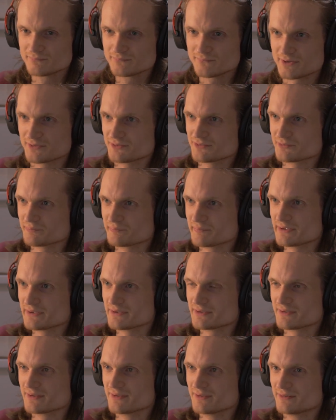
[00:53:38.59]
that doesn't
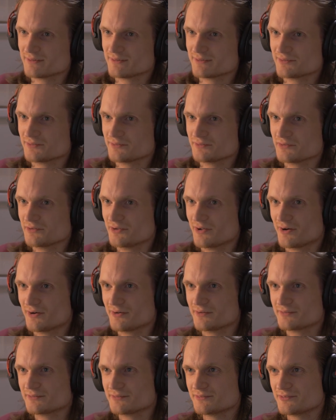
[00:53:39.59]
make it
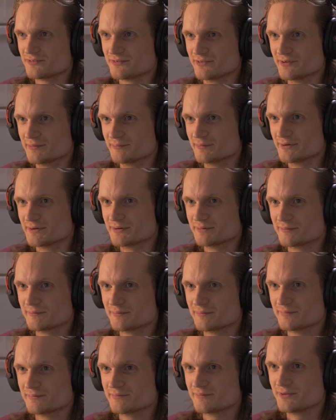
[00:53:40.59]
not cinema.
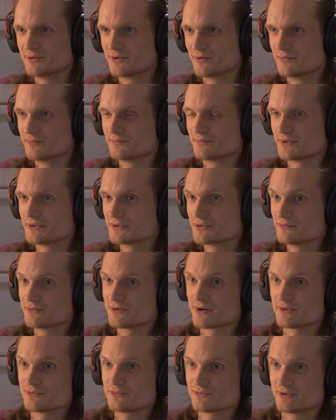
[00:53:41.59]
Like you
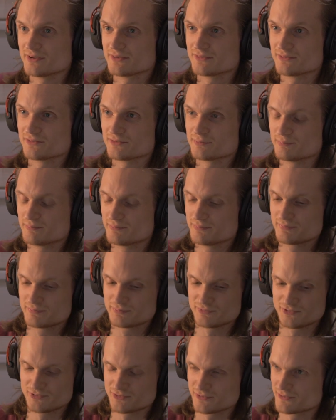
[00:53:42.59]
guys said, there's
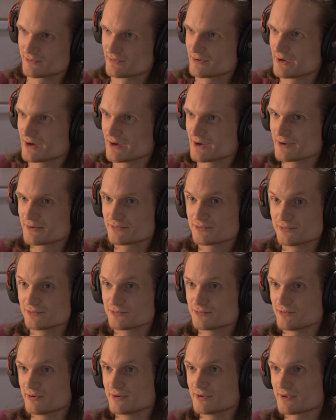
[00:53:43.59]
story arcs,
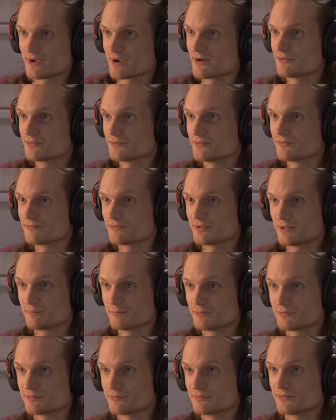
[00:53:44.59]
there's great character
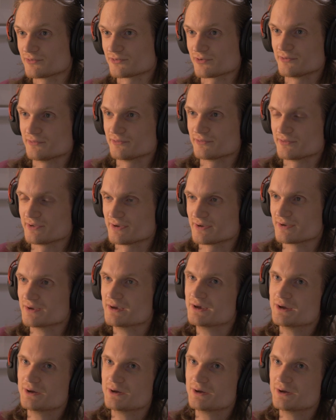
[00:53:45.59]
development through this whole thing.